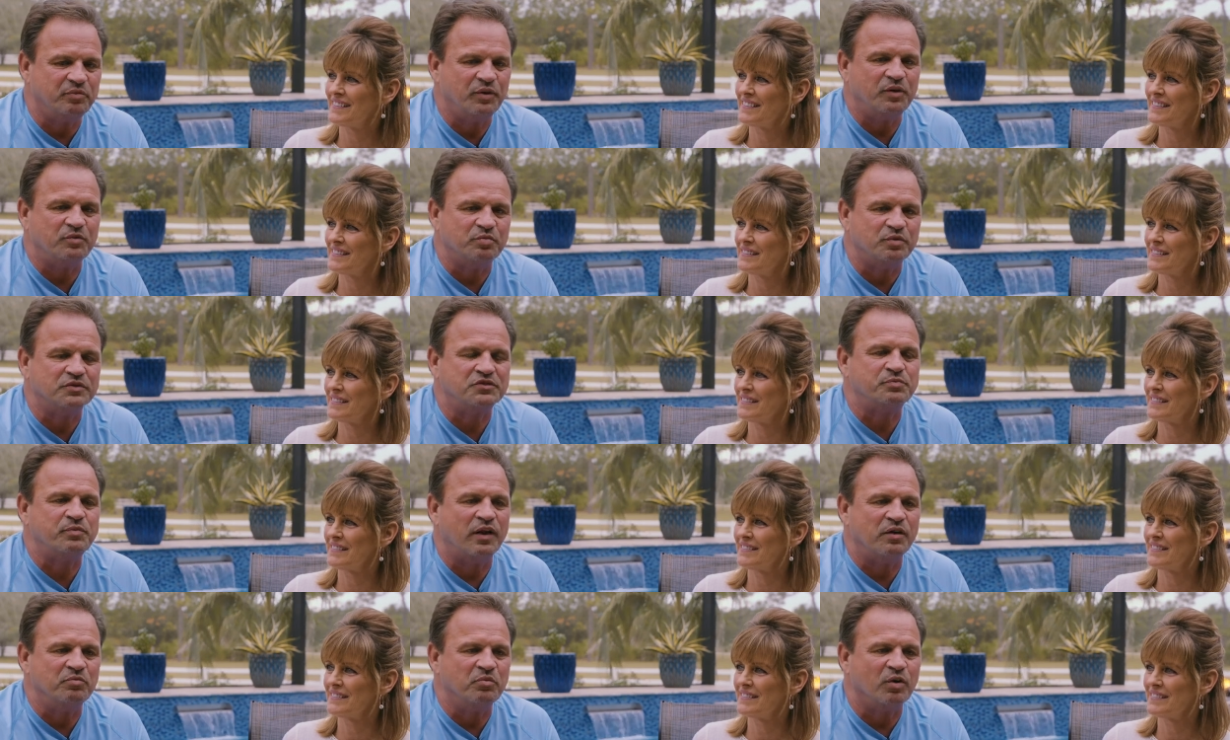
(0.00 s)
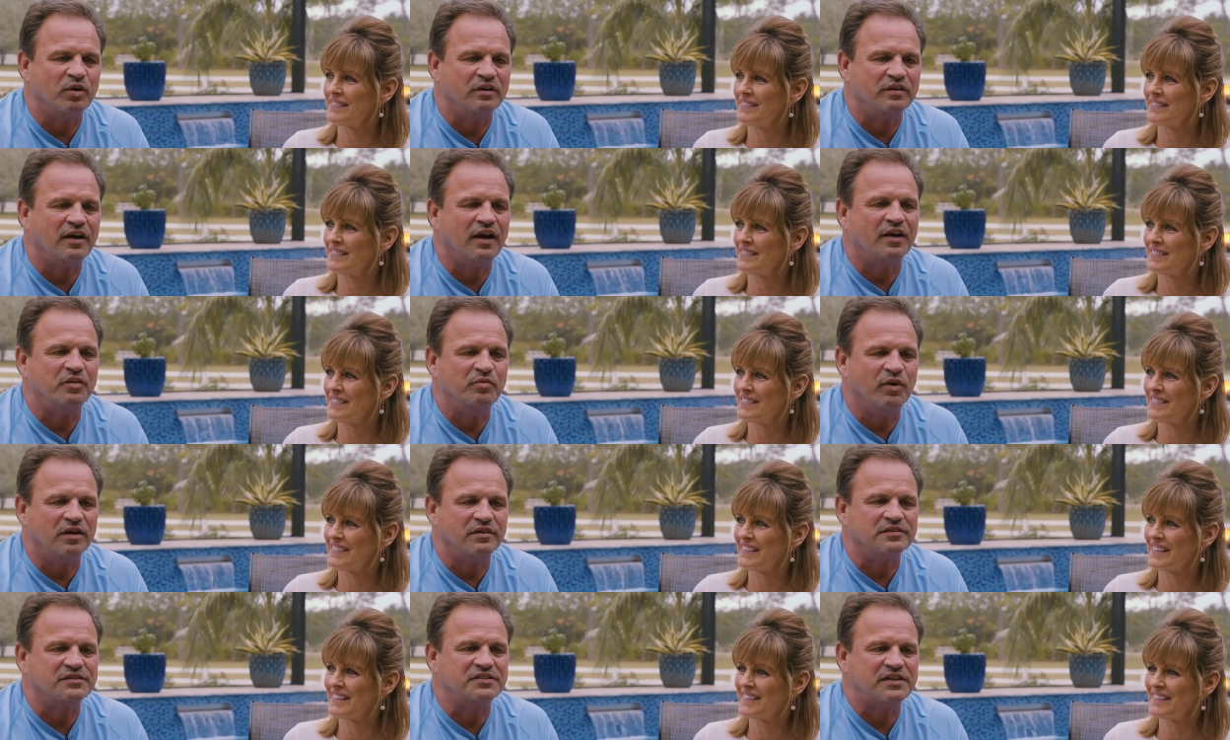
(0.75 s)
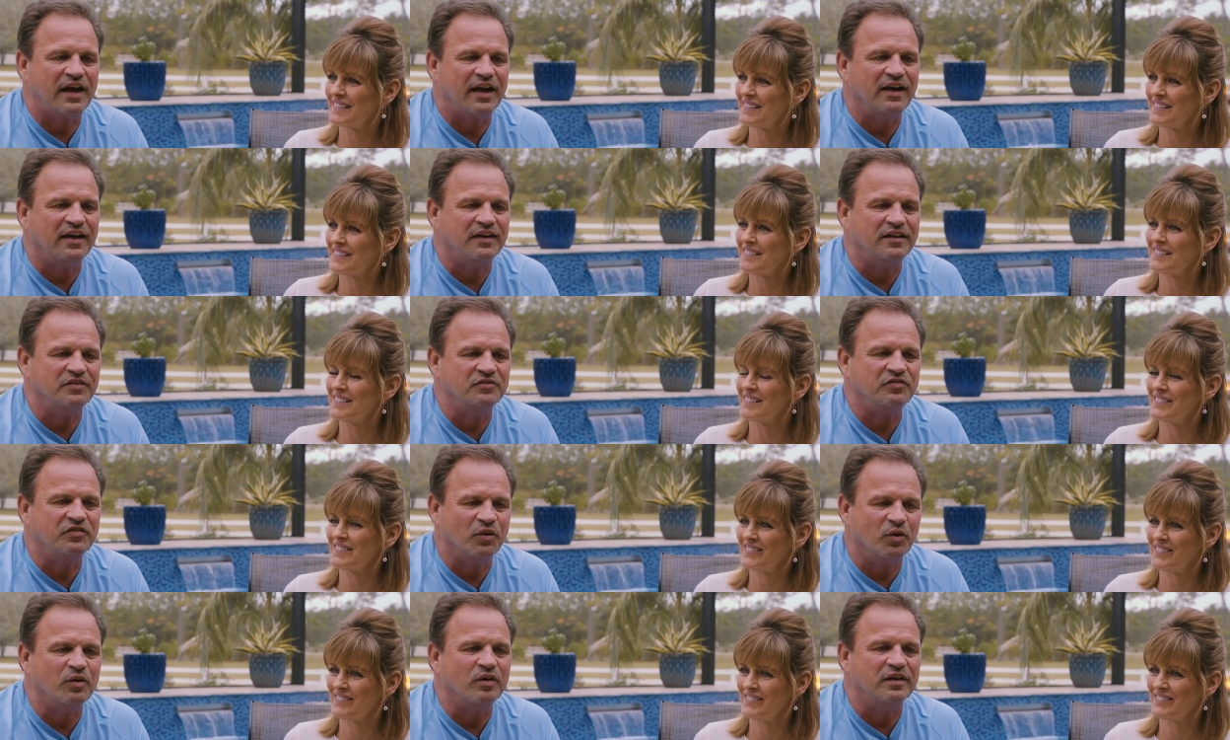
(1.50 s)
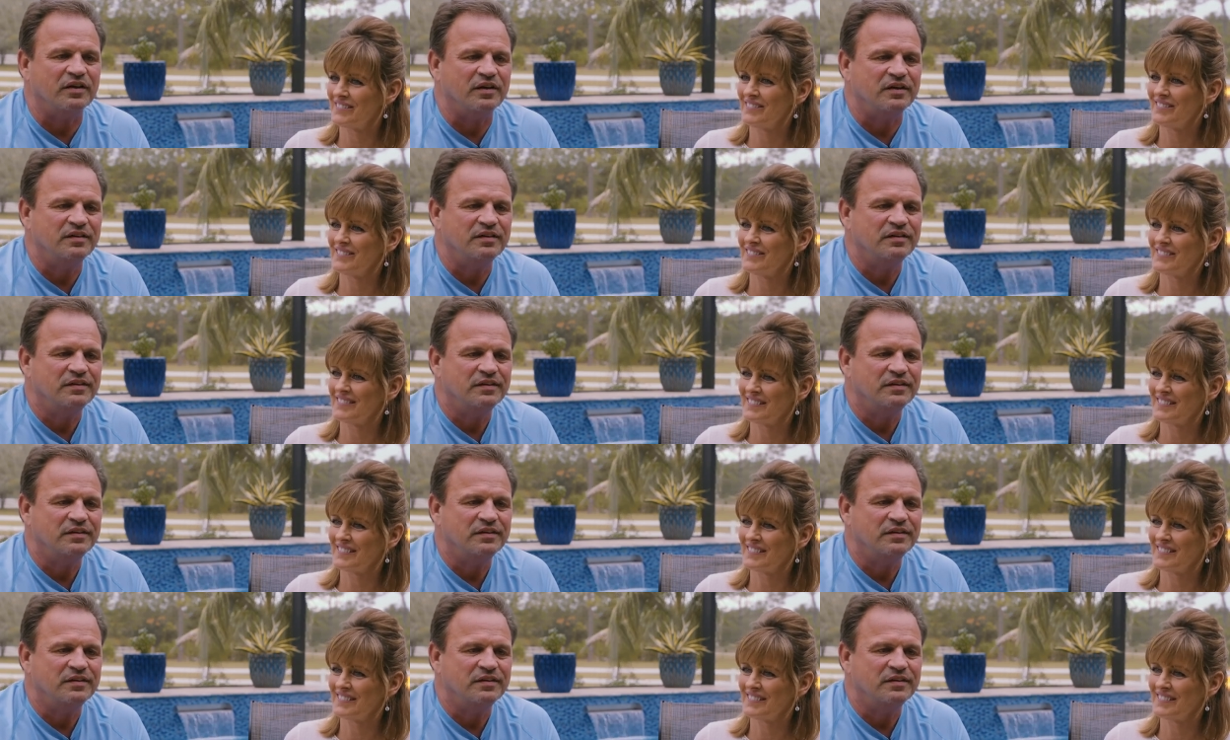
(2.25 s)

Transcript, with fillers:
Speaker 1: people spend more time outside in Florida.